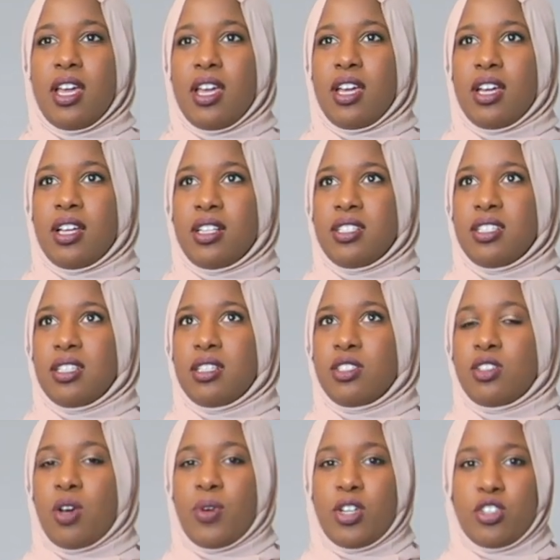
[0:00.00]
And
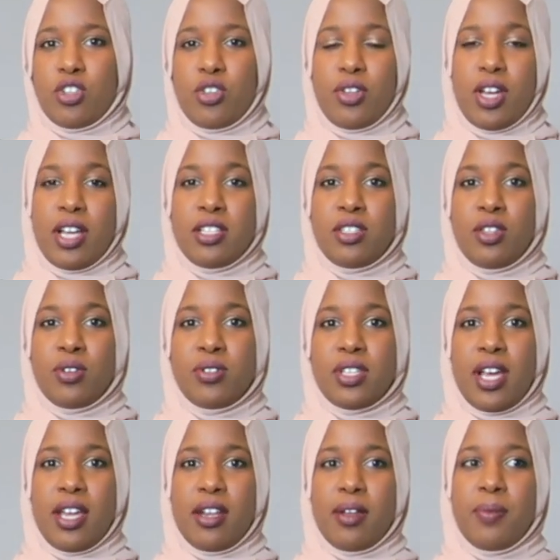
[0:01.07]
so I want to show you guys those
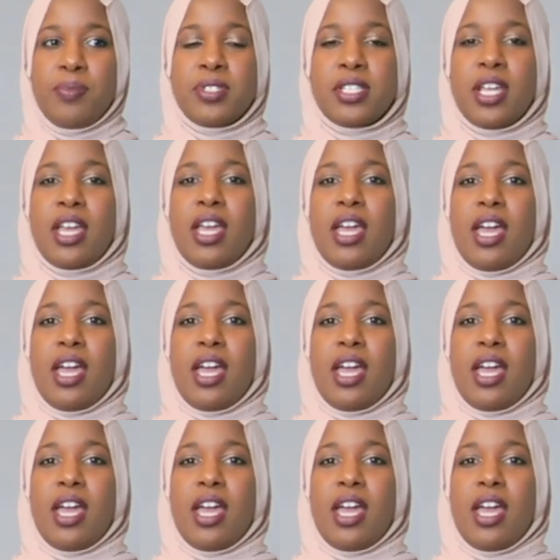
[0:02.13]
items.